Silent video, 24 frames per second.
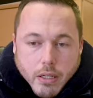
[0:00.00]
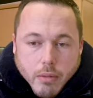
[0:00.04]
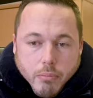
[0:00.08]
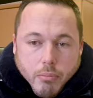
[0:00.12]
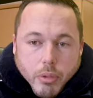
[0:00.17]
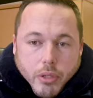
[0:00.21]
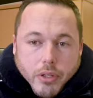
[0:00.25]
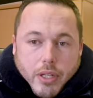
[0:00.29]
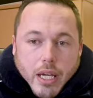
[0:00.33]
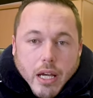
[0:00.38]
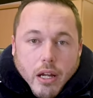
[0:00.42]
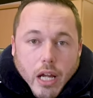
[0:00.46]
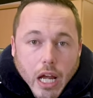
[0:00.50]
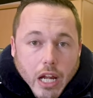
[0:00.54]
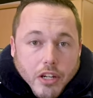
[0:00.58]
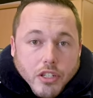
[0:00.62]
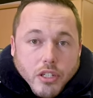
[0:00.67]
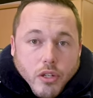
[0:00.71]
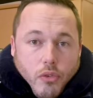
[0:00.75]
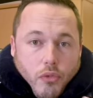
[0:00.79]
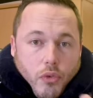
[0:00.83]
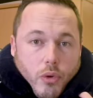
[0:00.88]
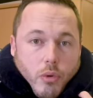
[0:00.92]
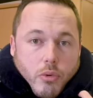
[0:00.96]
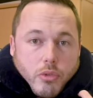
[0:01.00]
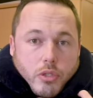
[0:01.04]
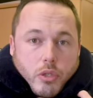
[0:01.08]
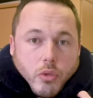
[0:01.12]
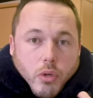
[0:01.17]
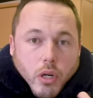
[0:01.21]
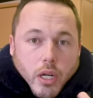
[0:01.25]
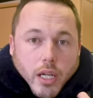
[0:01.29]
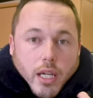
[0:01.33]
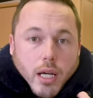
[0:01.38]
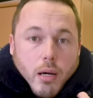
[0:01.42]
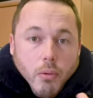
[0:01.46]
But that actually feels
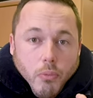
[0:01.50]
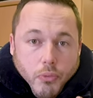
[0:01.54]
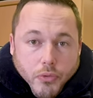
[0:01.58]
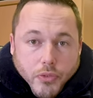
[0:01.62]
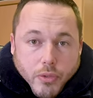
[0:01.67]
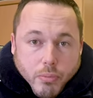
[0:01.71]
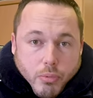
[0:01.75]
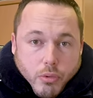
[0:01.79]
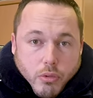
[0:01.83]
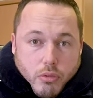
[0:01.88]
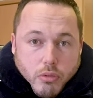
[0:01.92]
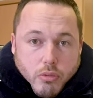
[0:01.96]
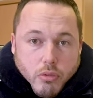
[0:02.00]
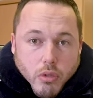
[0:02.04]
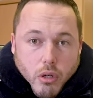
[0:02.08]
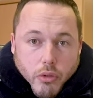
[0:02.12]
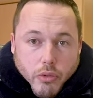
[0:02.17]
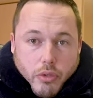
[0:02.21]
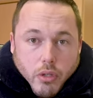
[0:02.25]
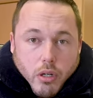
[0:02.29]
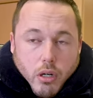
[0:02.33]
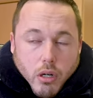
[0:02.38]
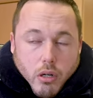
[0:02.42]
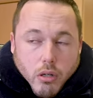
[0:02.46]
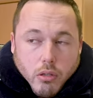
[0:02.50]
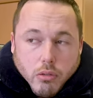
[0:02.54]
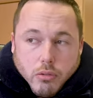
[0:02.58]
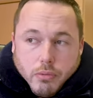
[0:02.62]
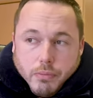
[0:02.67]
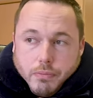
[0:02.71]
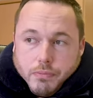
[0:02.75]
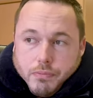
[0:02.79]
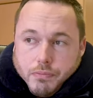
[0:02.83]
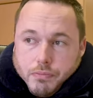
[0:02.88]
quite comfortable on the whole.